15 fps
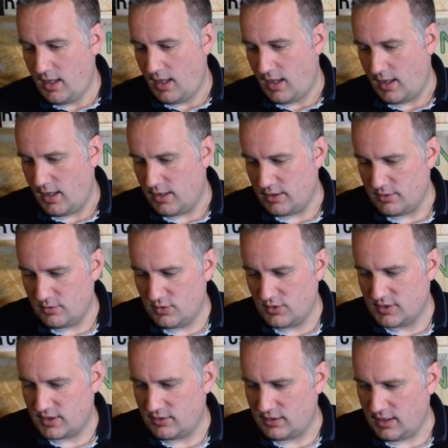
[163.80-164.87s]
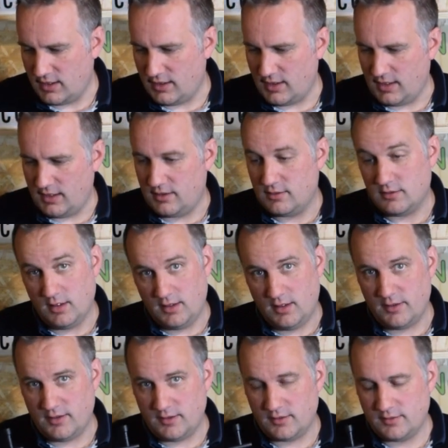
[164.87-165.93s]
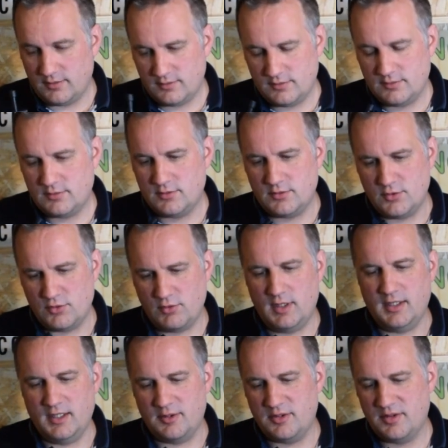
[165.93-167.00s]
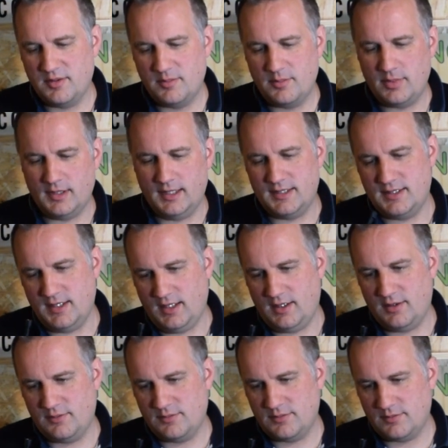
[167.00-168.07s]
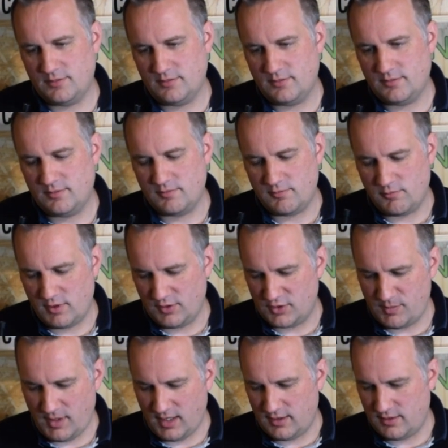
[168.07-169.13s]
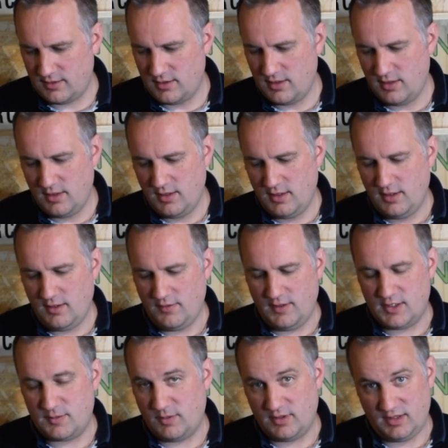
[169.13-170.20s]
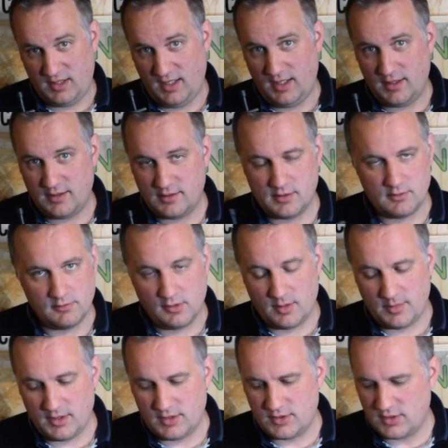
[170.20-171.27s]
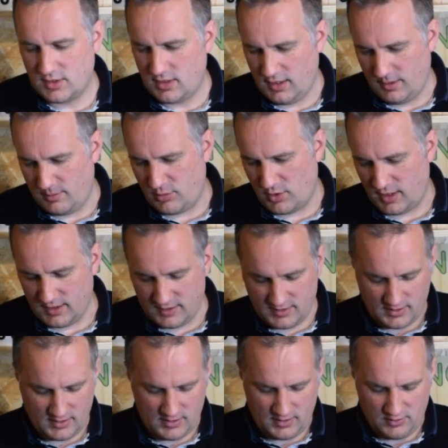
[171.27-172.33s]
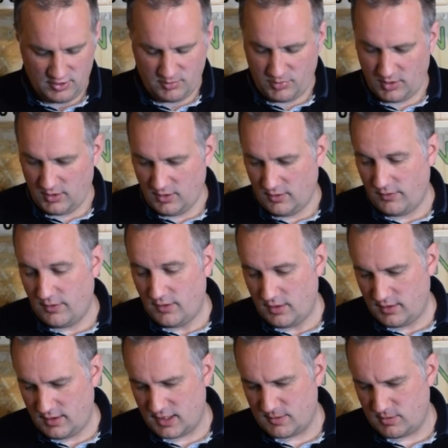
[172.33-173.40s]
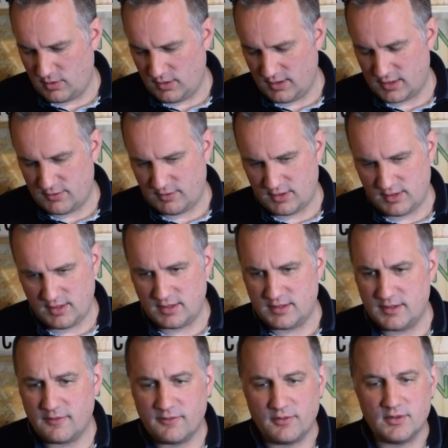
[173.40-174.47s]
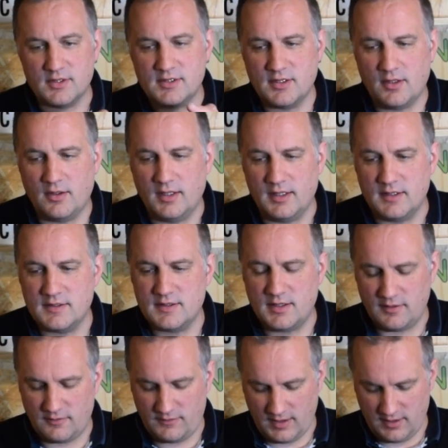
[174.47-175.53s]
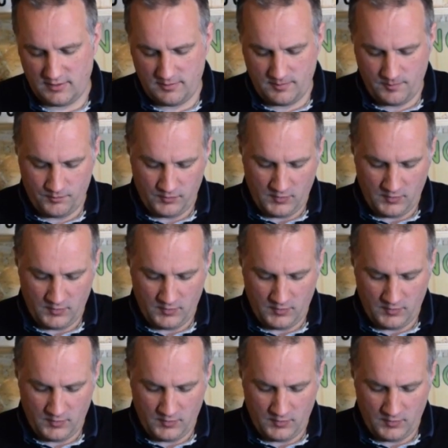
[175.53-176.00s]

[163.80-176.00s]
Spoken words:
You also get another dreaded plastic wheel spanner. This one again, rubbish. It breaks as soon as you put it on. These wheel nuts are actually a different size to the Phantom.